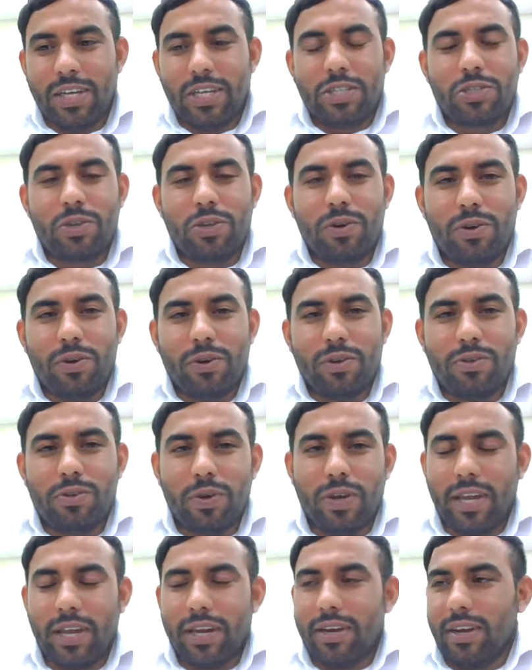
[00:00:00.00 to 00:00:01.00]
So
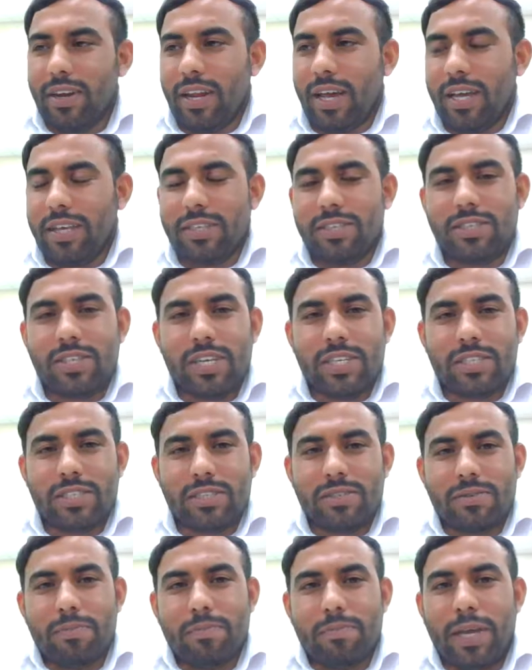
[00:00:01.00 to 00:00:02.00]
you can like
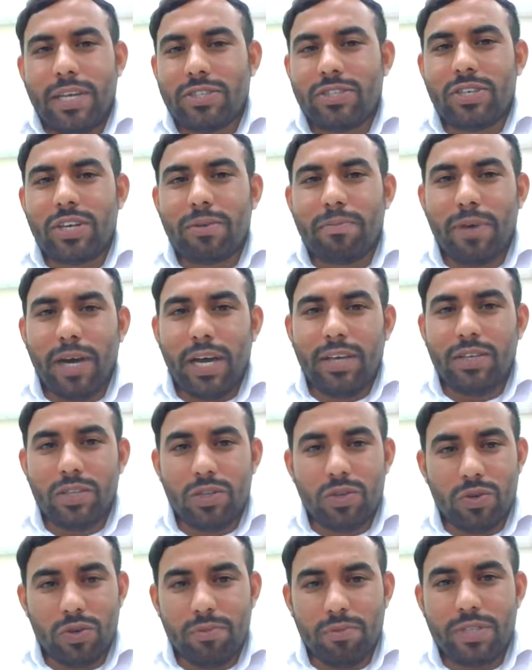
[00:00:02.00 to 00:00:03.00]
just mention my
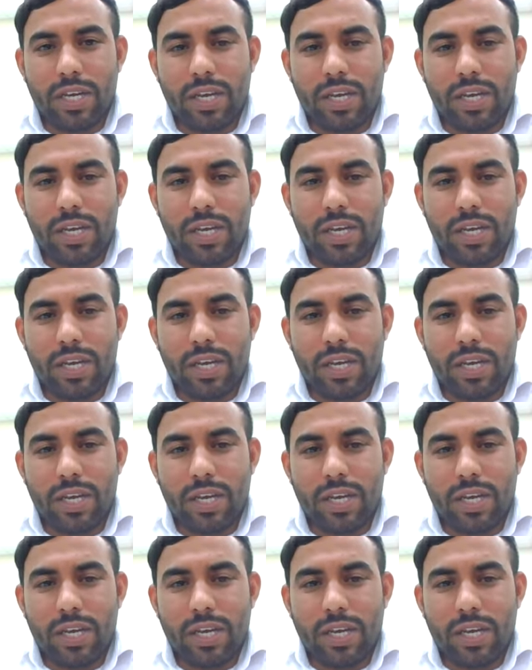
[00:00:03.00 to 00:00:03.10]
YouTube